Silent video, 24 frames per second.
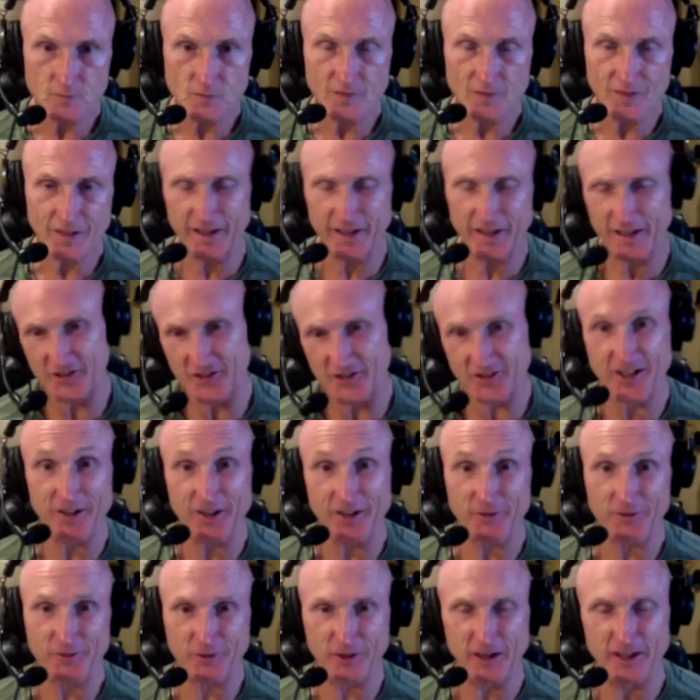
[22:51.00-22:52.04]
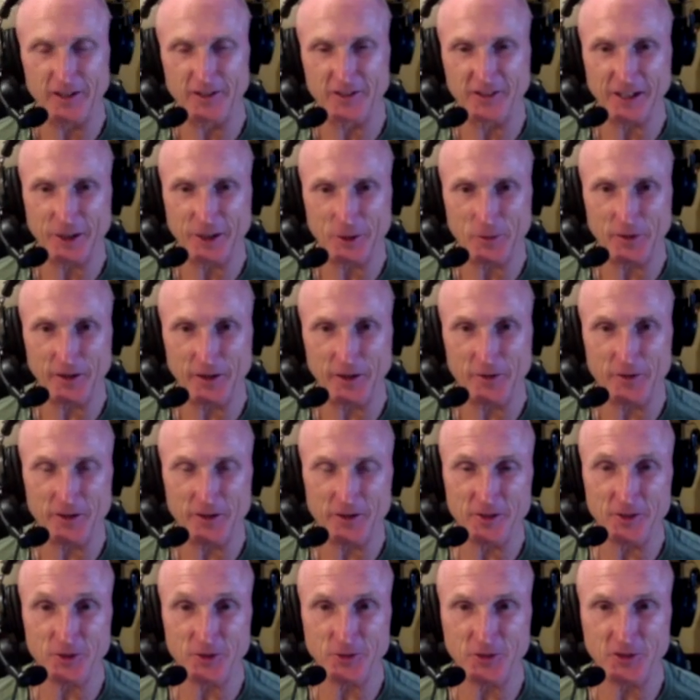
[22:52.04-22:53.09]
And he's got friends out there
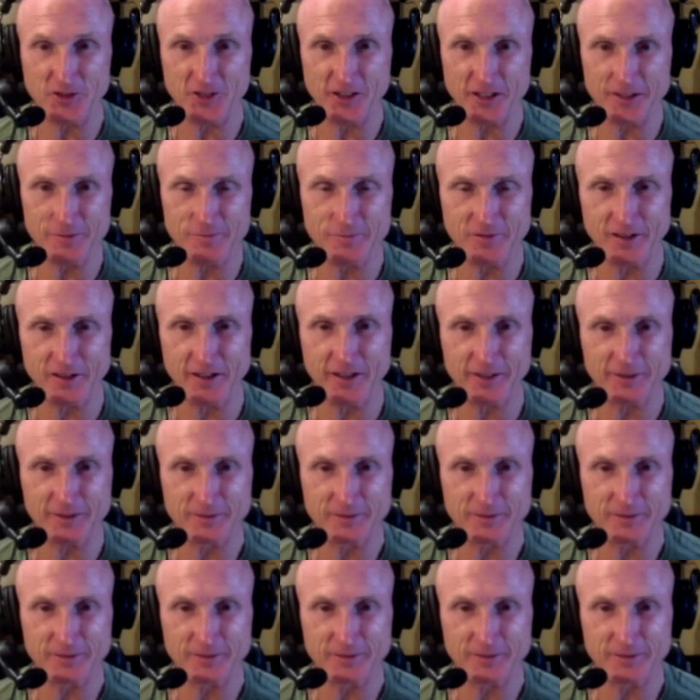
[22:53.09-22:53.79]
that do the same thing.